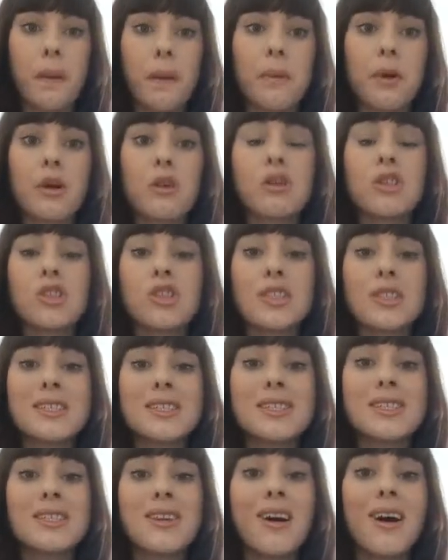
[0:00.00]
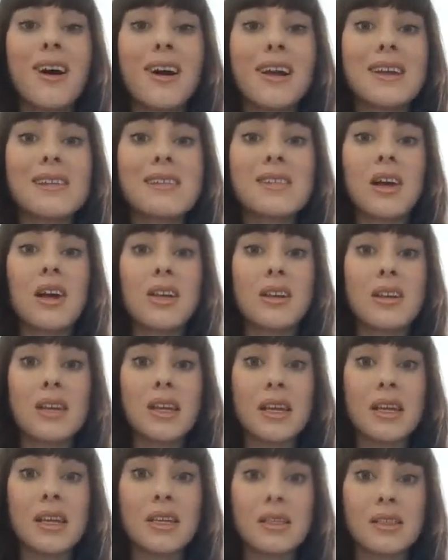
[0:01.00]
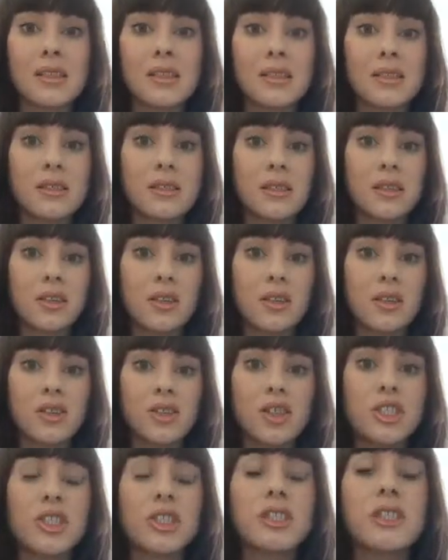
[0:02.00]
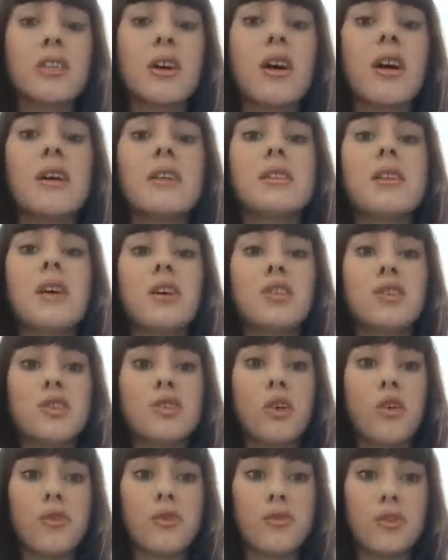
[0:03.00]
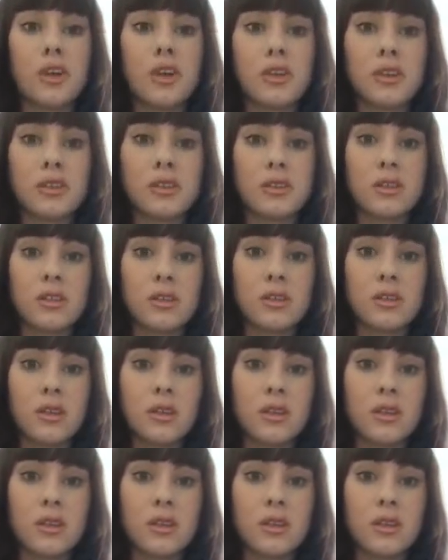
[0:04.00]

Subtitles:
because she denies her needs. She denies her softness.